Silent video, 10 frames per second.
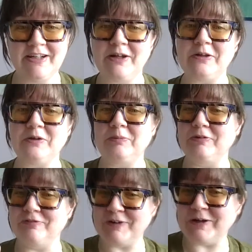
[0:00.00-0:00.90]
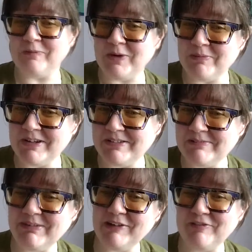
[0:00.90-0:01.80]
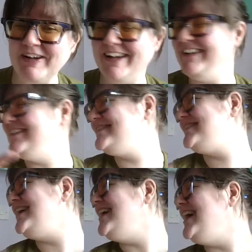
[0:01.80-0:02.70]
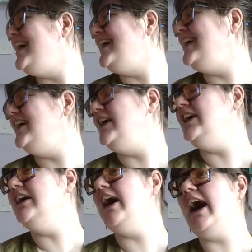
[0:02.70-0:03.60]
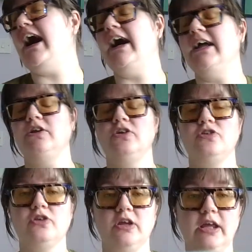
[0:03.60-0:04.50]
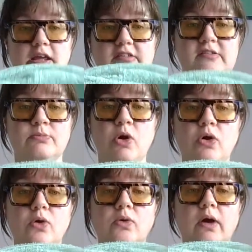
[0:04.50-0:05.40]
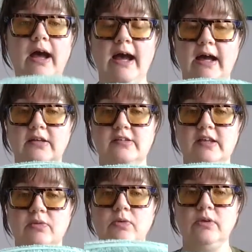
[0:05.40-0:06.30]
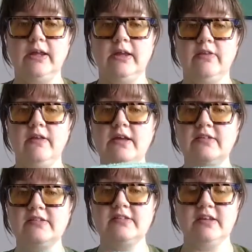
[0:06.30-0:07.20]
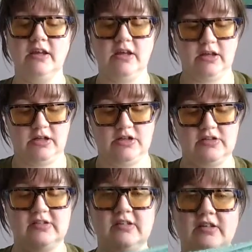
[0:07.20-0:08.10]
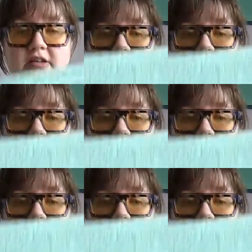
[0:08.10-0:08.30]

Global fucking warming, my friends. And a small hand towel like this. Kind of just